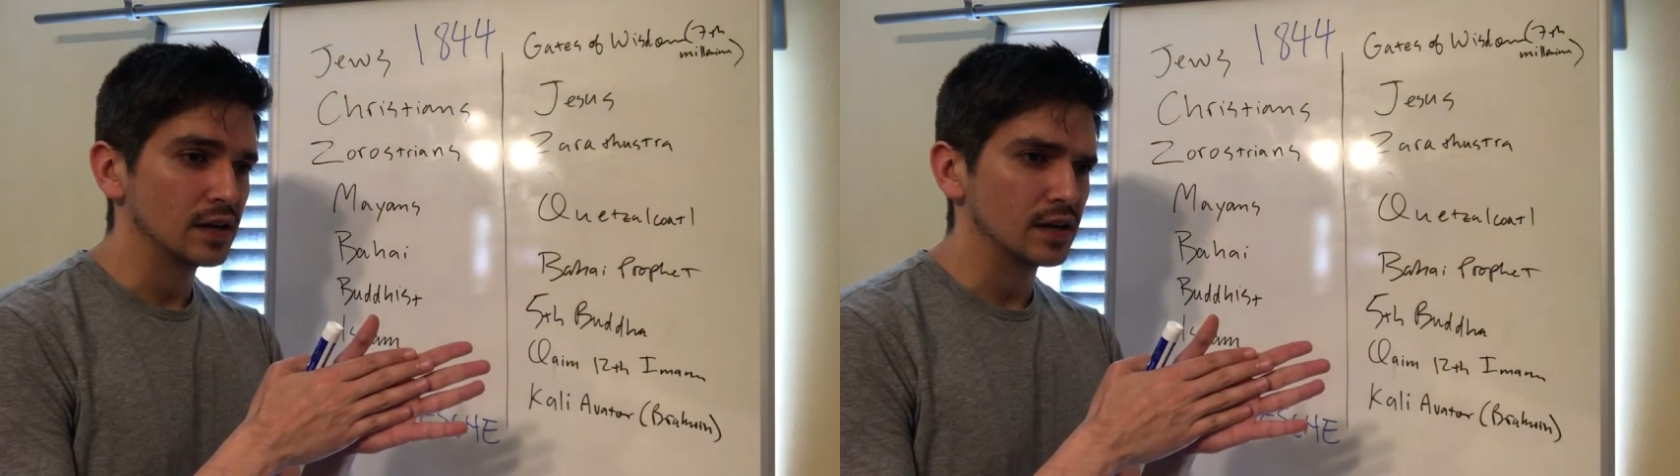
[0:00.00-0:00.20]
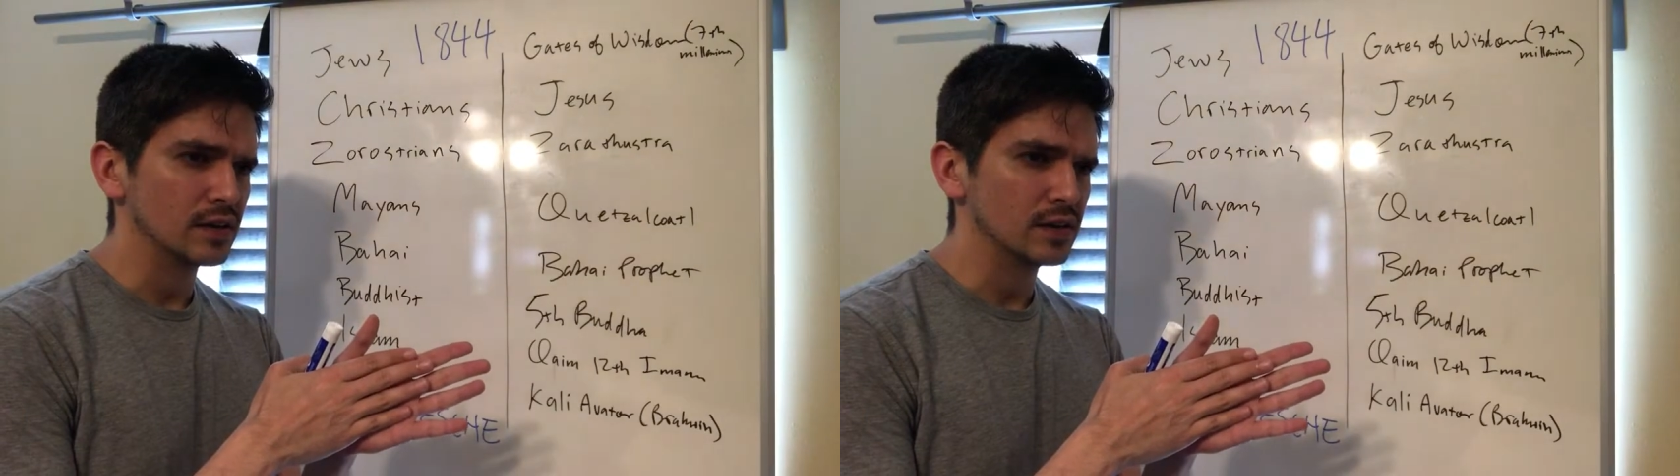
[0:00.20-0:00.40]

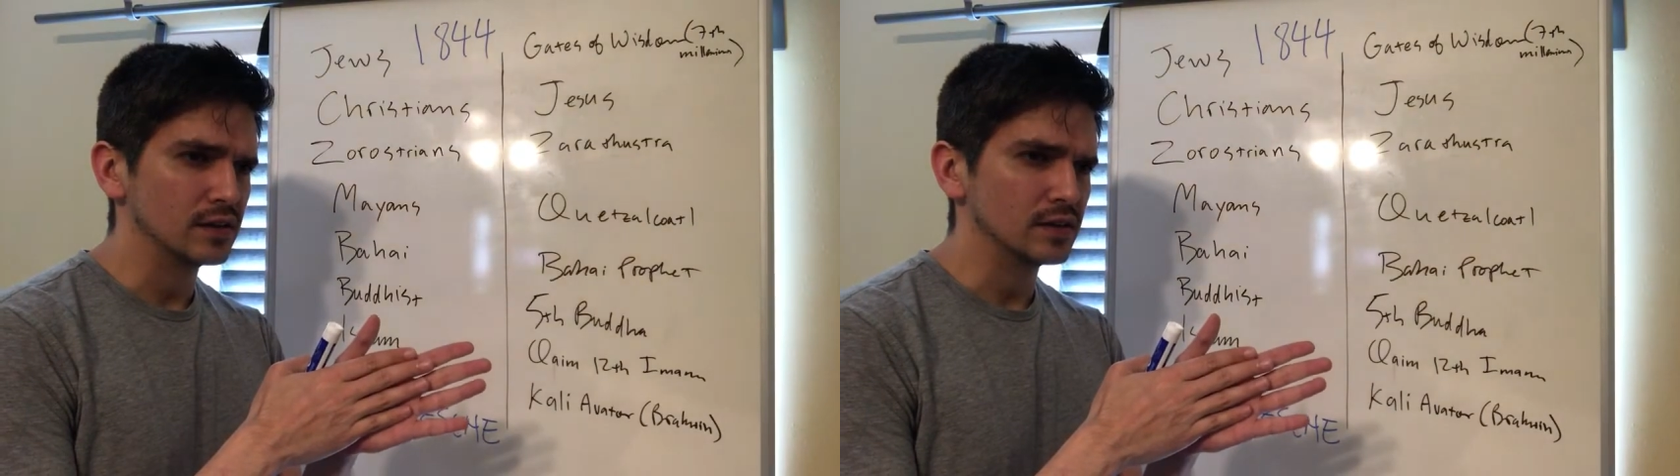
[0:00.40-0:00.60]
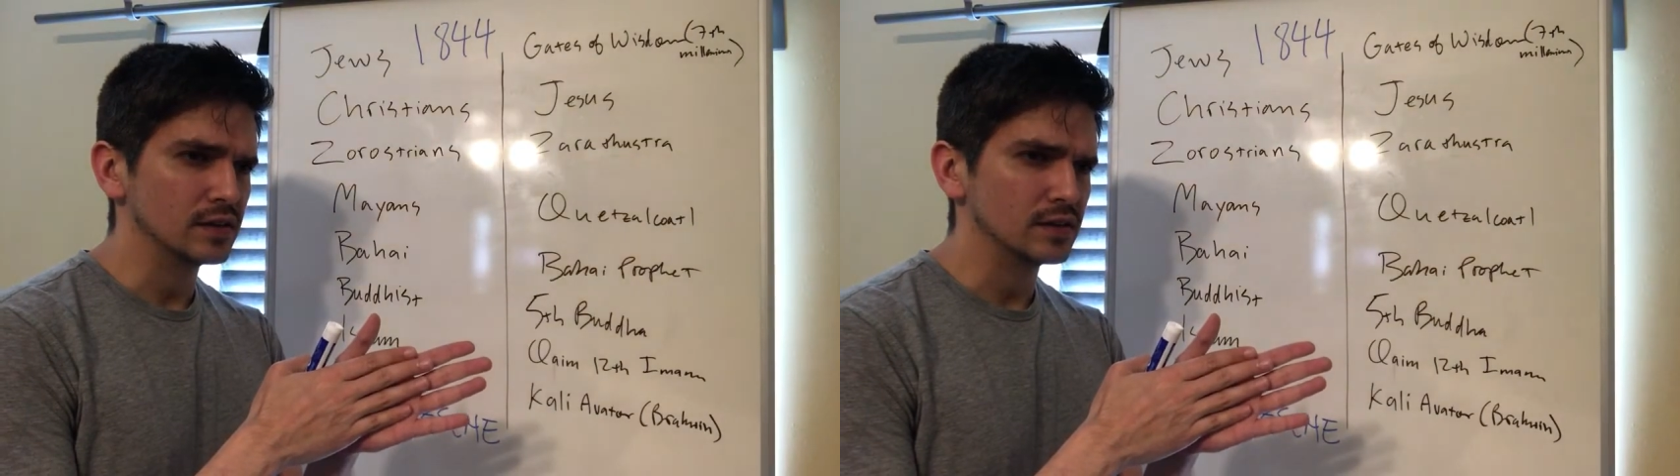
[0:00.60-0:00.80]

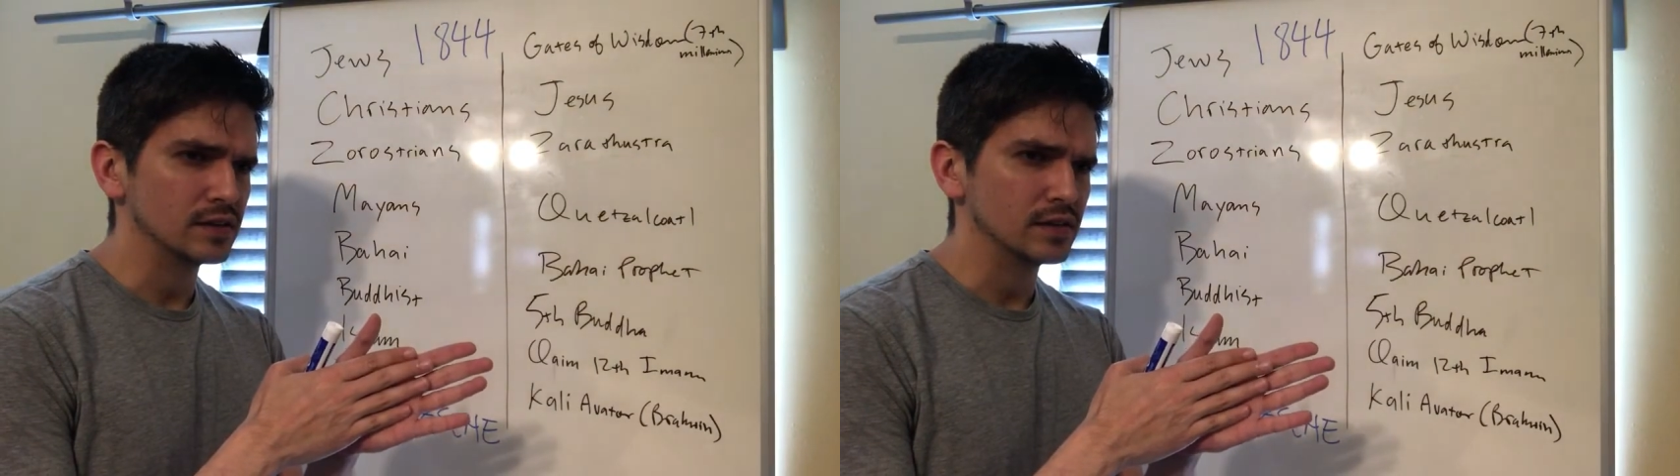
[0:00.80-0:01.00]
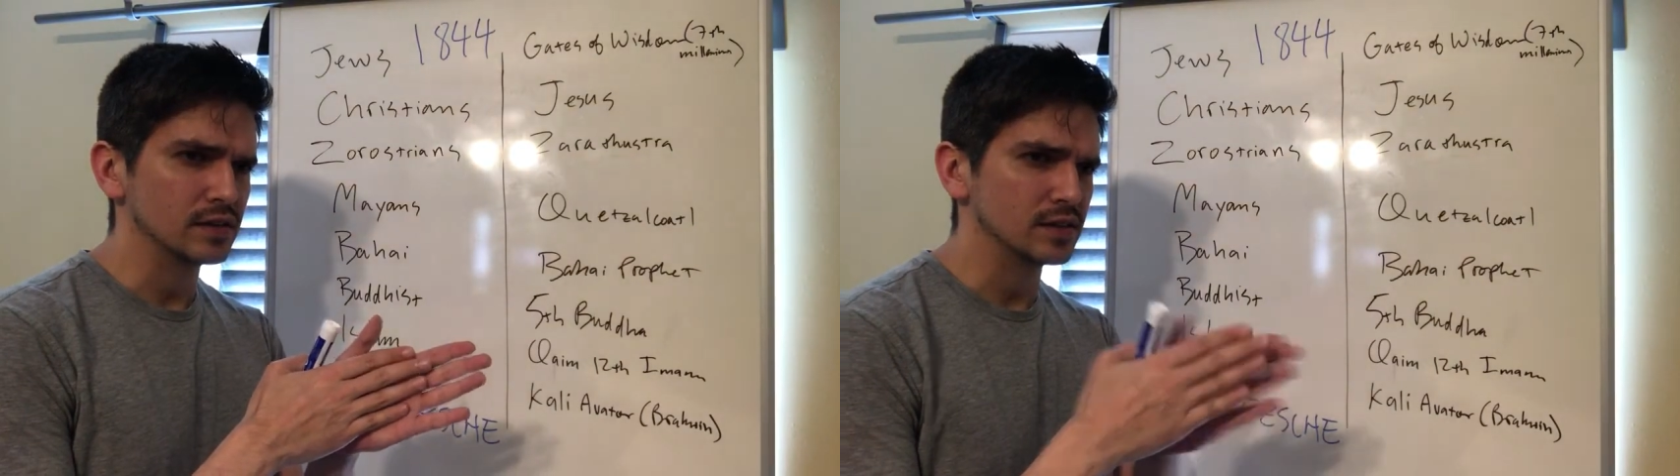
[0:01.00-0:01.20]
or
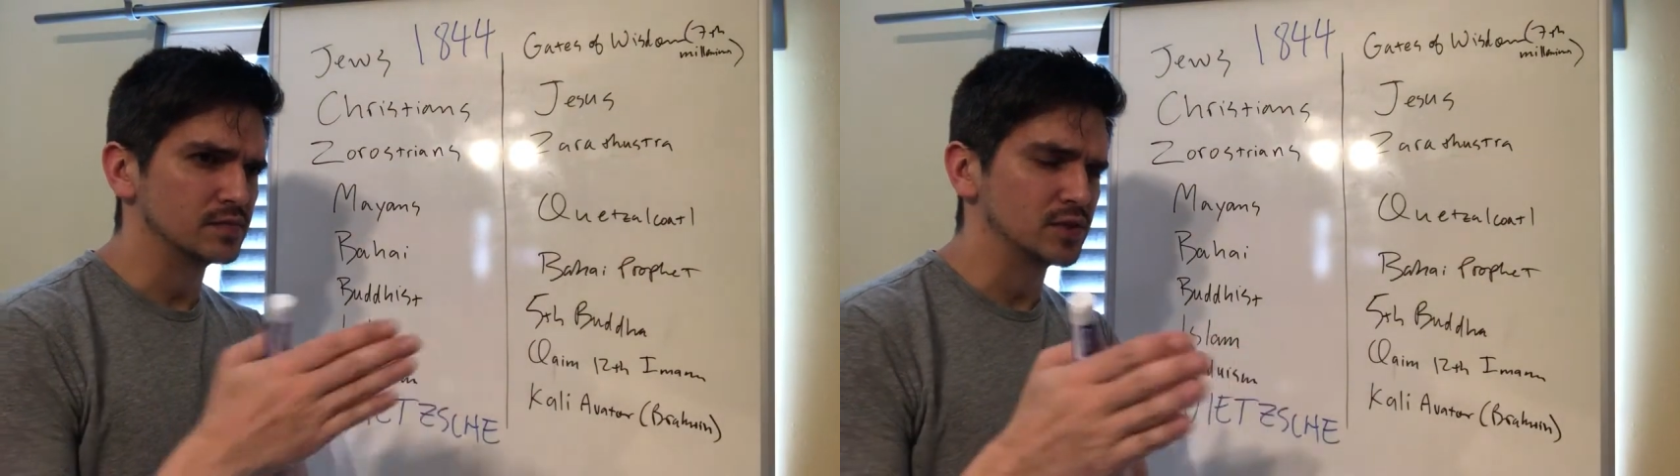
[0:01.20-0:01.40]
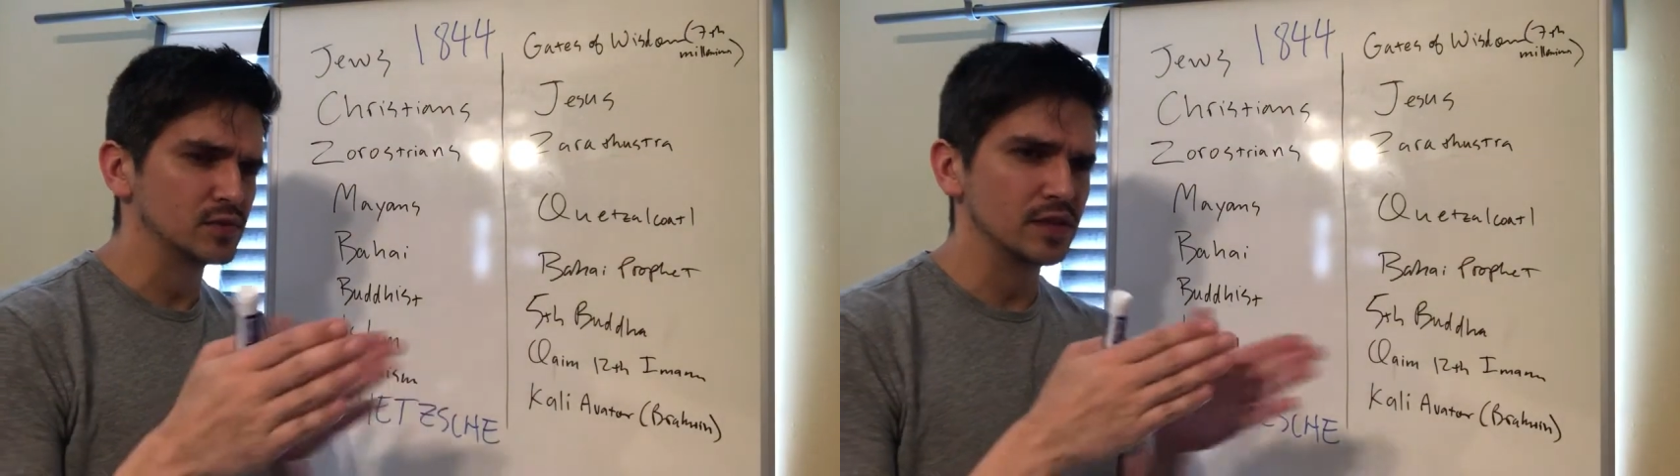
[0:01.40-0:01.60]
it's
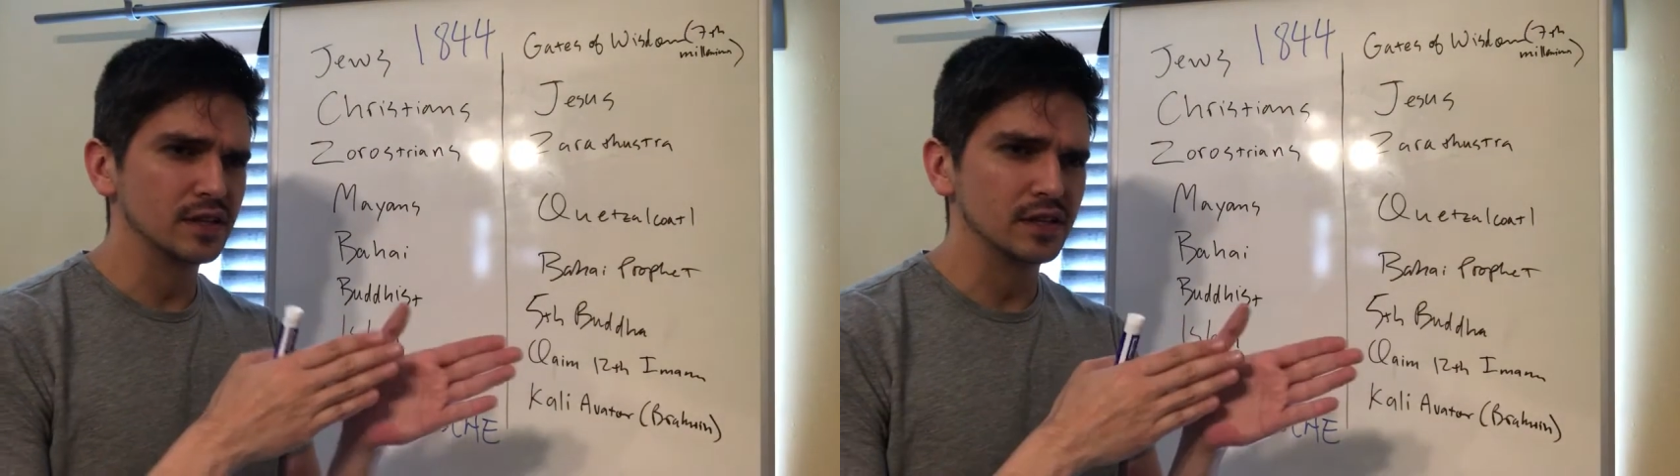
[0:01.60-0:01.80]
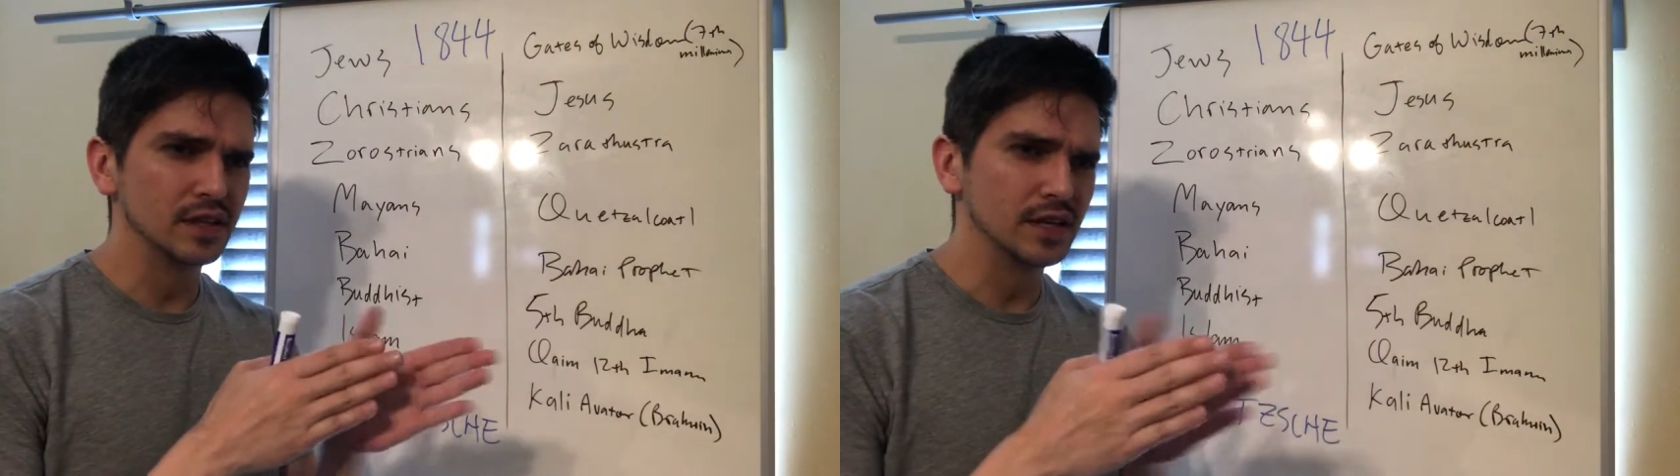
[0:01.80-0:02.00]

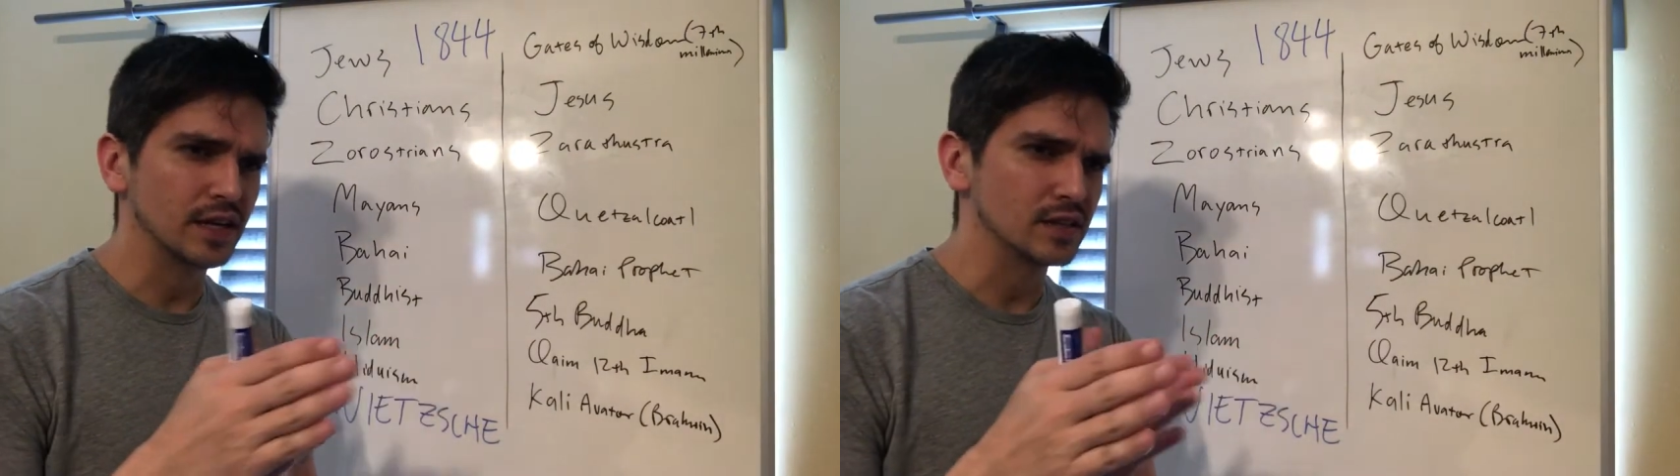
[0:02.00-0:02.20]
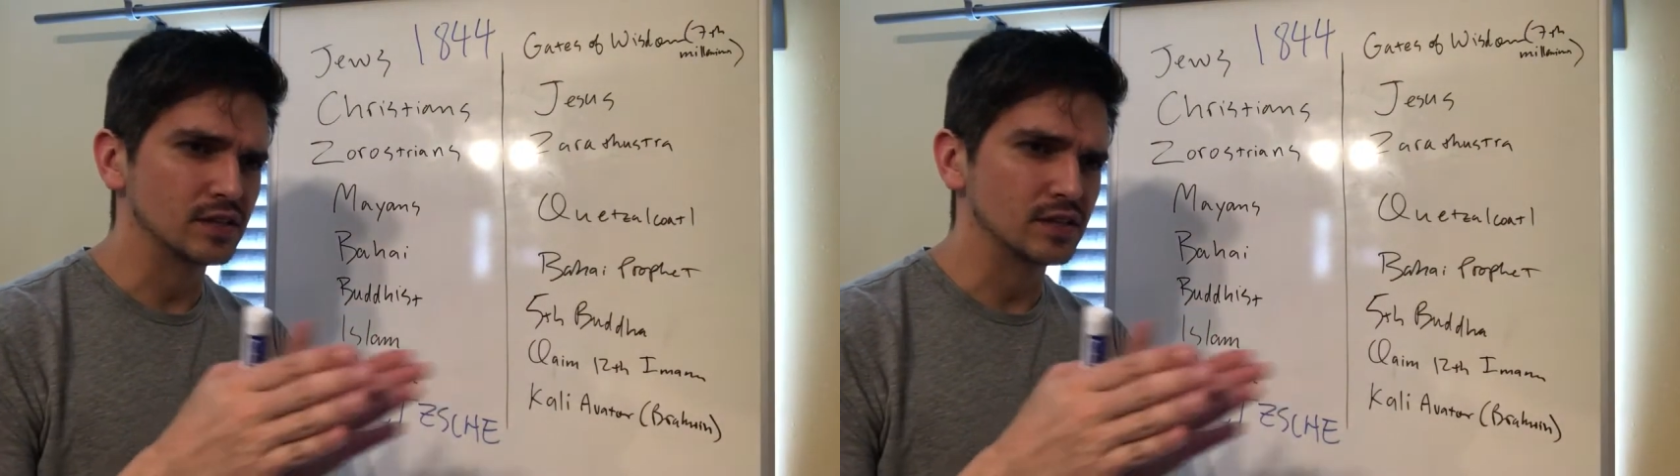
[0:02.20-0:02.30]
between like